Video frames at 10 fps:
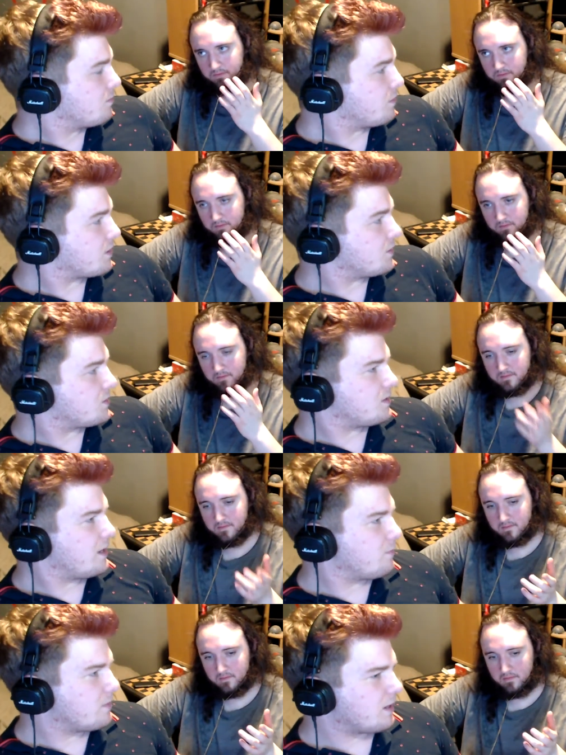Speaker 1: because it
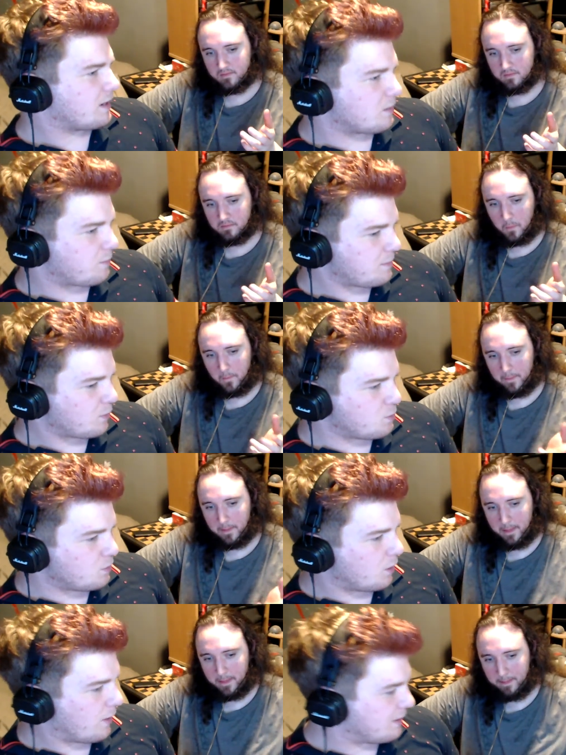like the people who
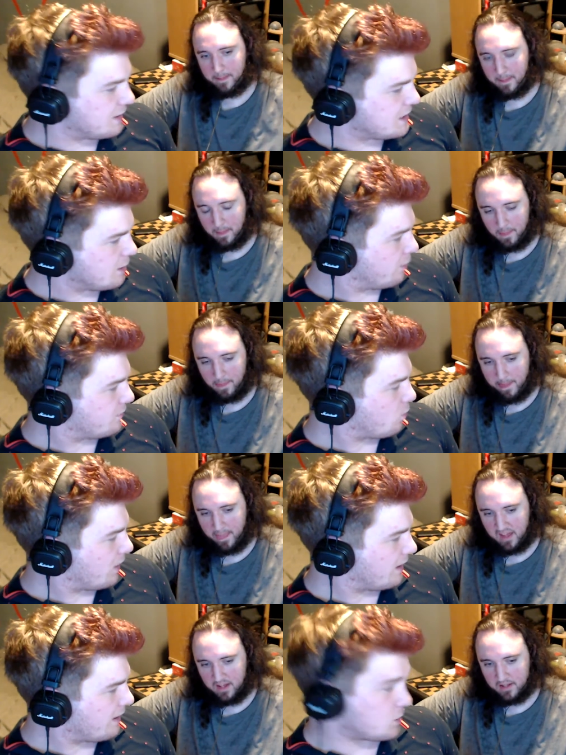know how to deal with
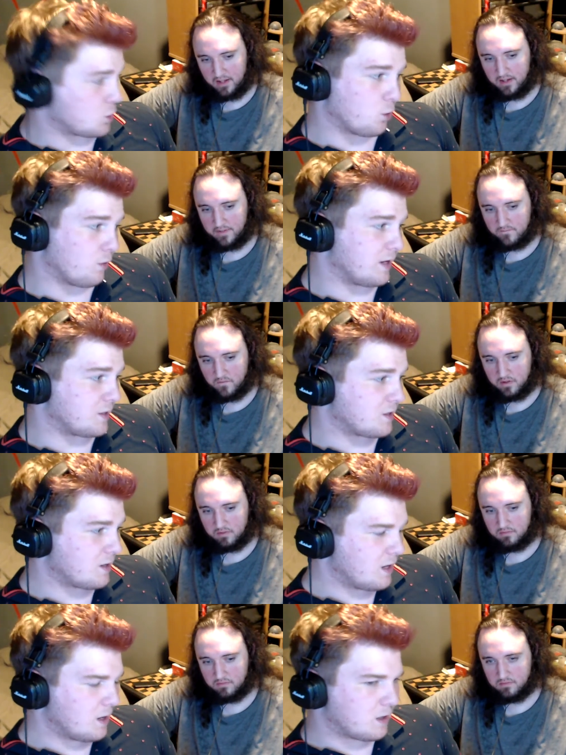Twilight, it's a yeah. short list.
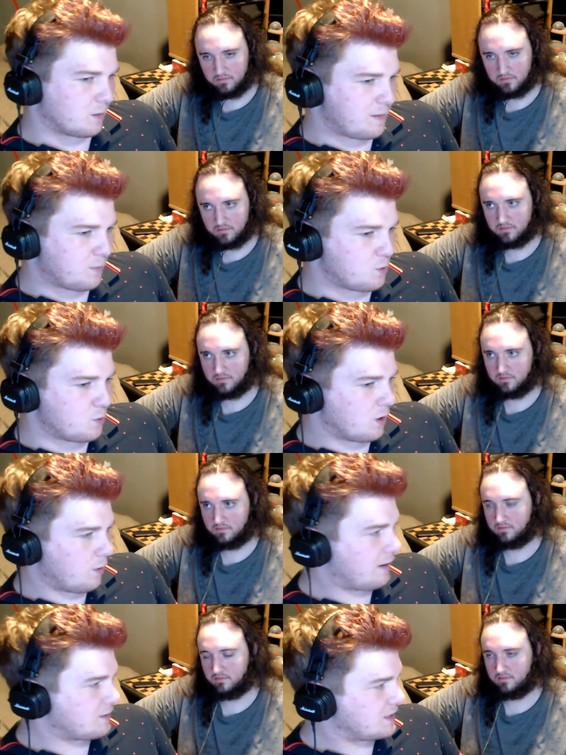The people who know how
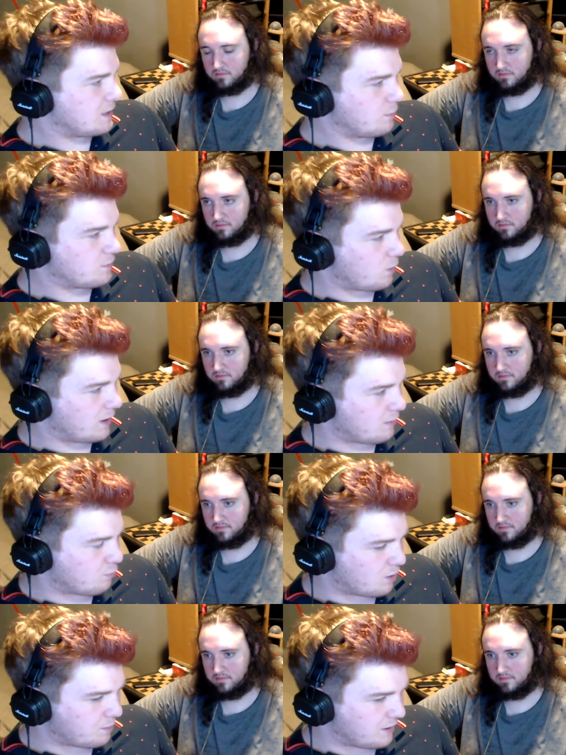to deal with Twilight
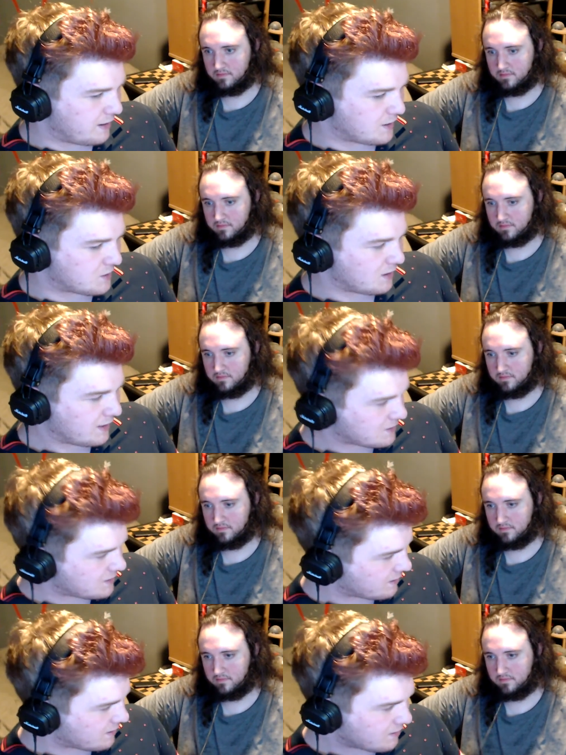properly is
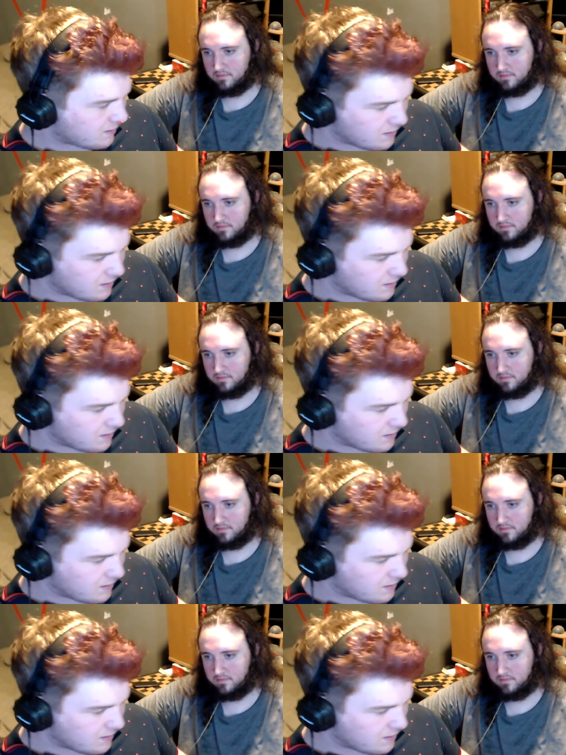Celestia,